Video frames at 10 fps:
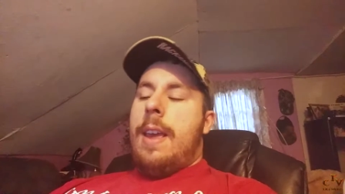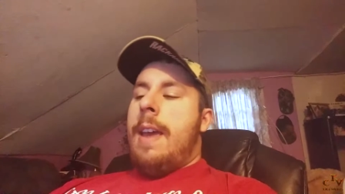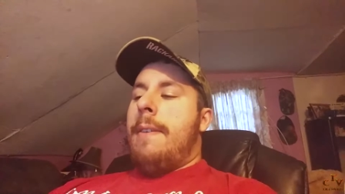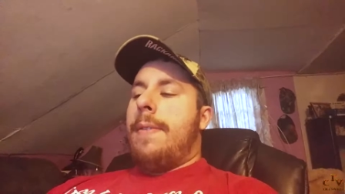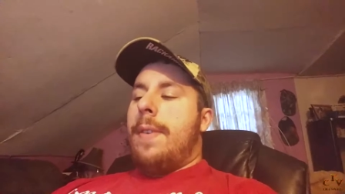
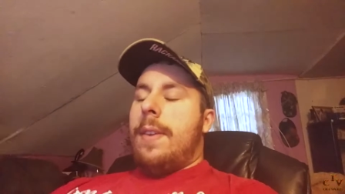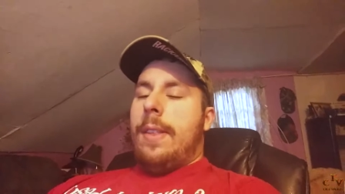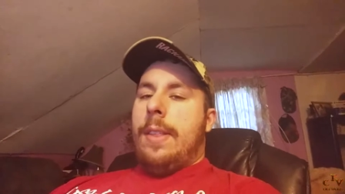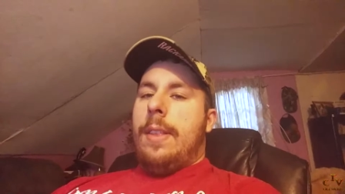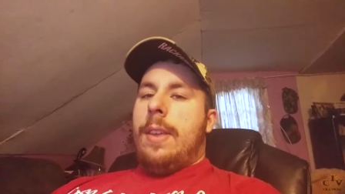If
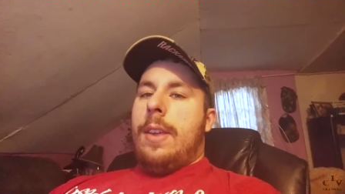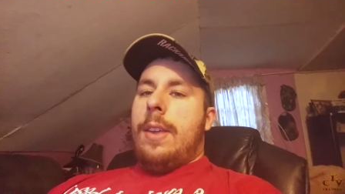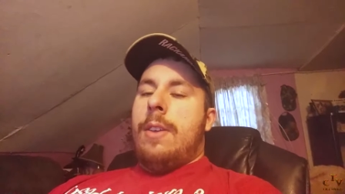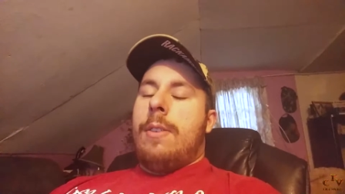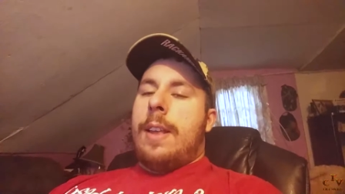
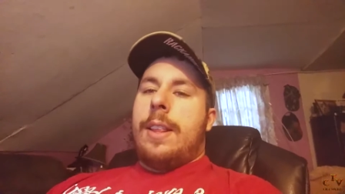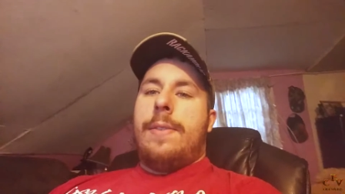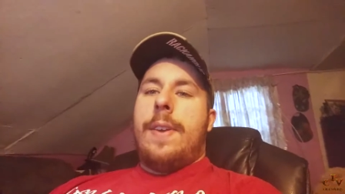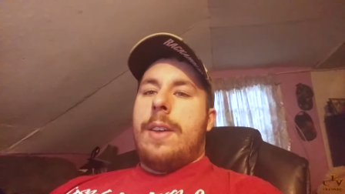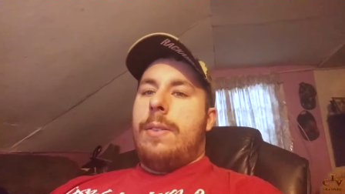you like
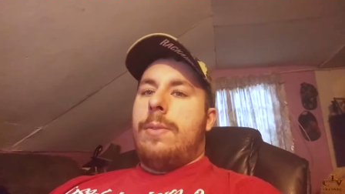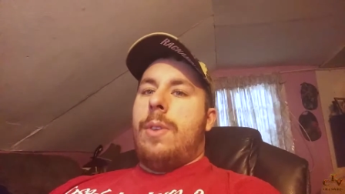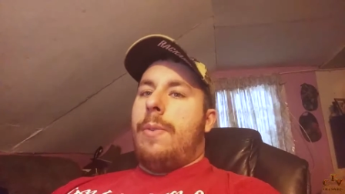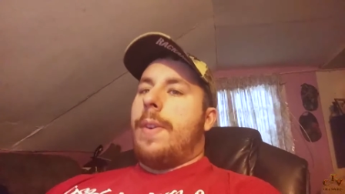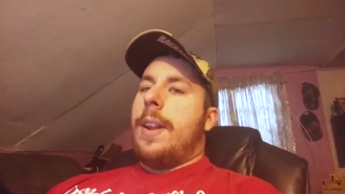this video,
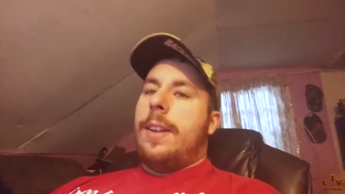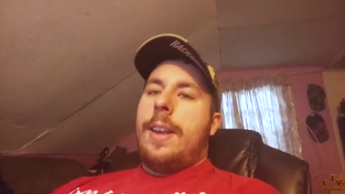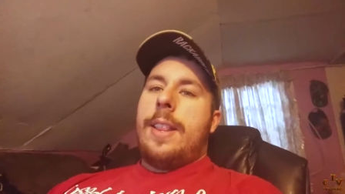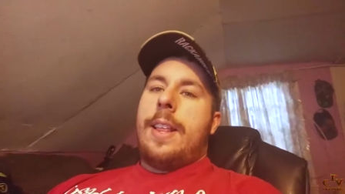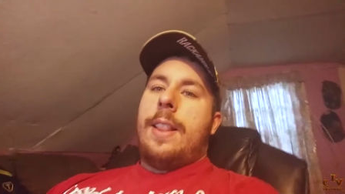don't forget to
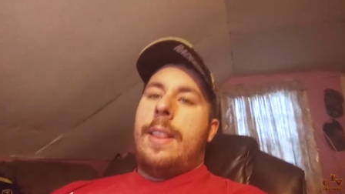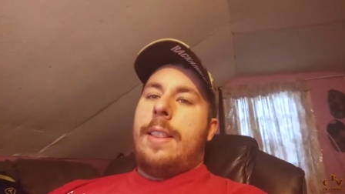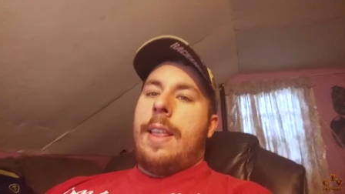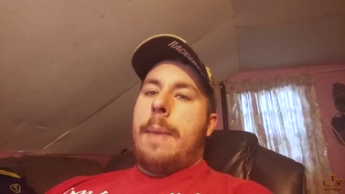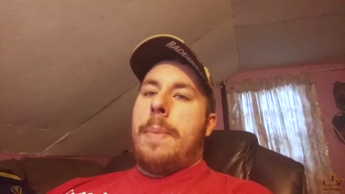hit that
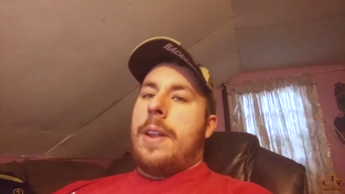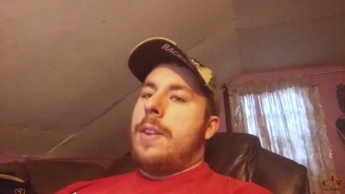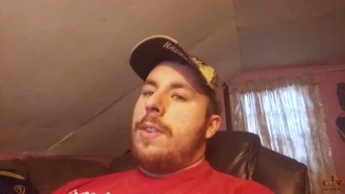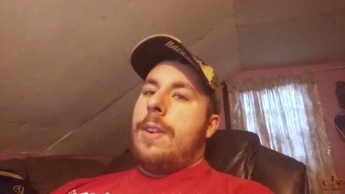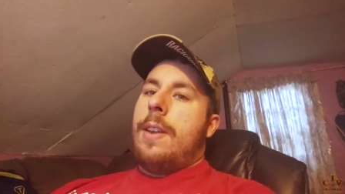like
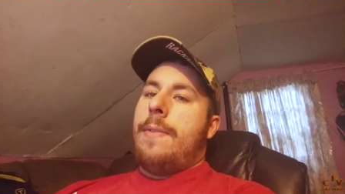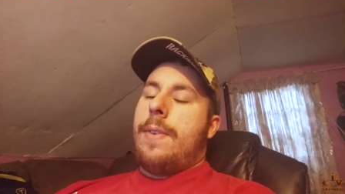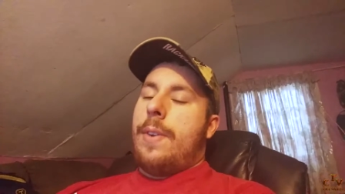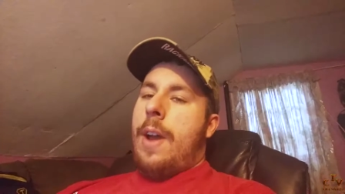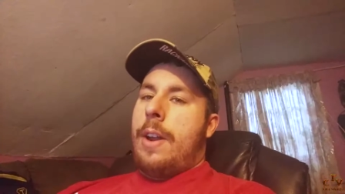button. If
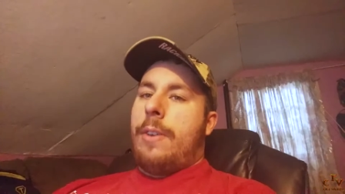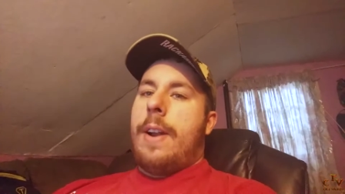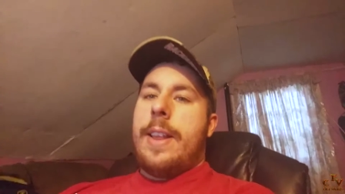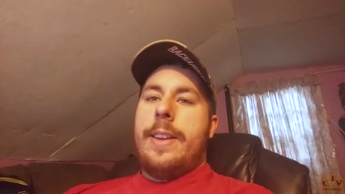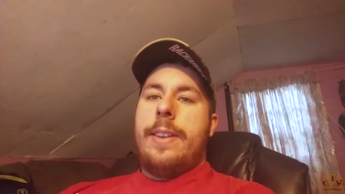you're not
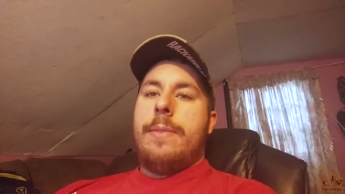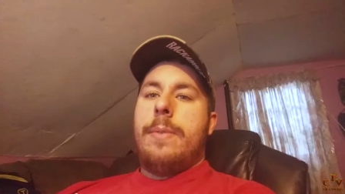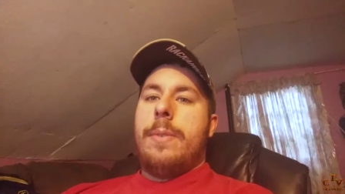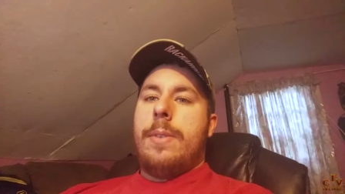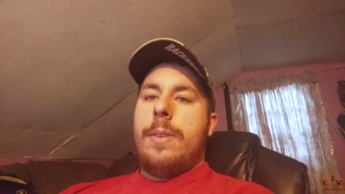already,
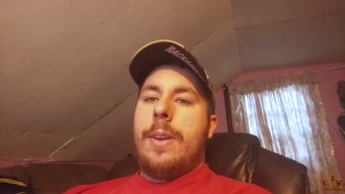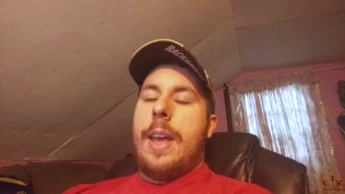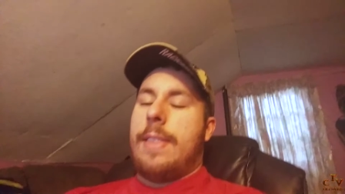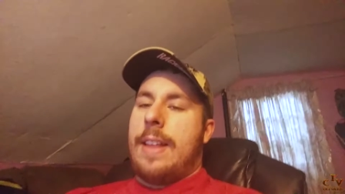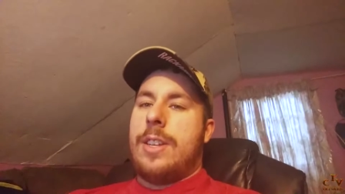
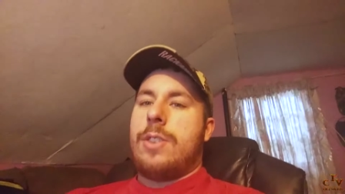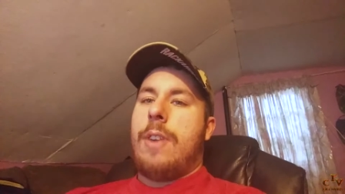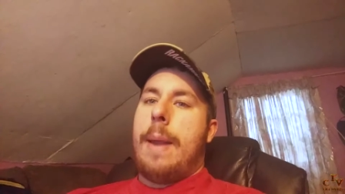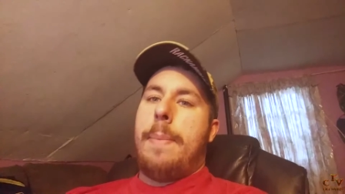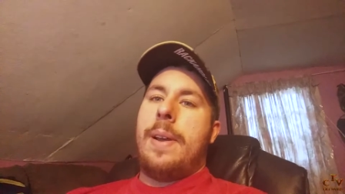hit that
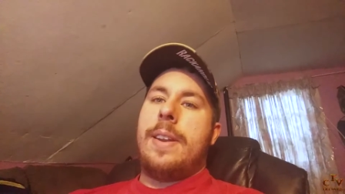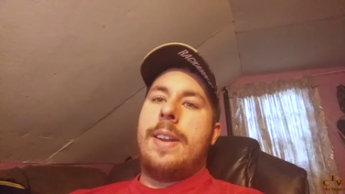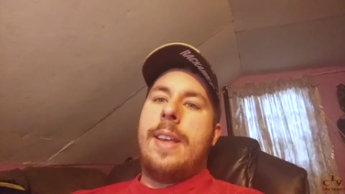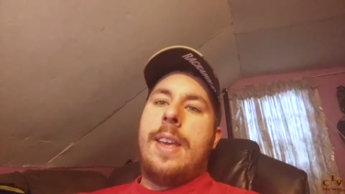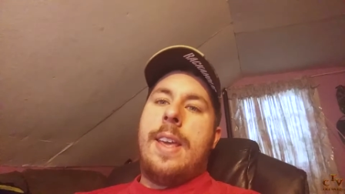subscribe
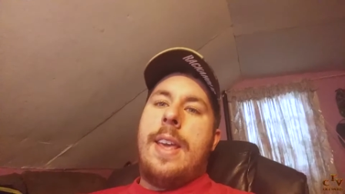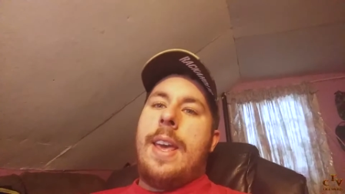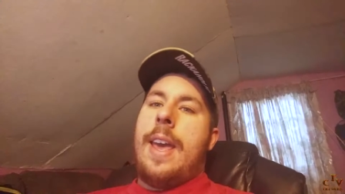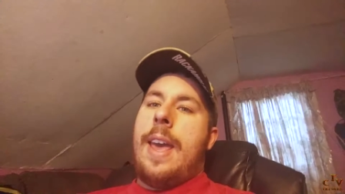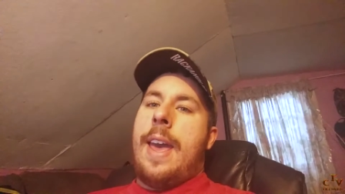button.
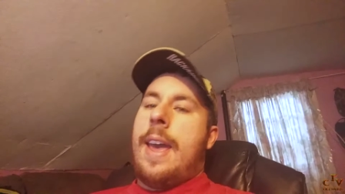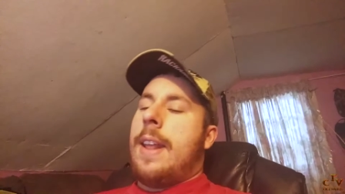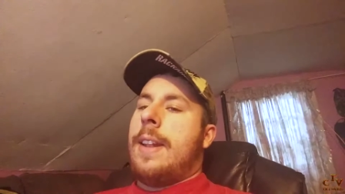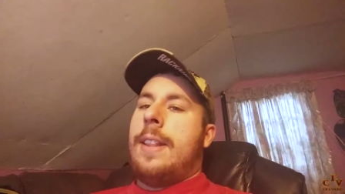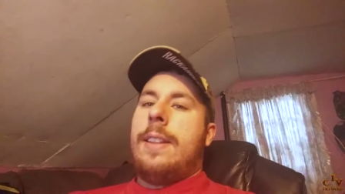
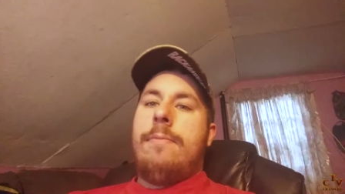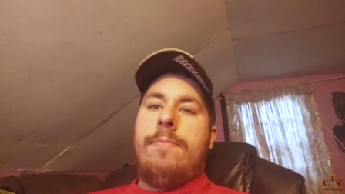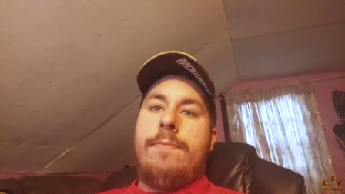And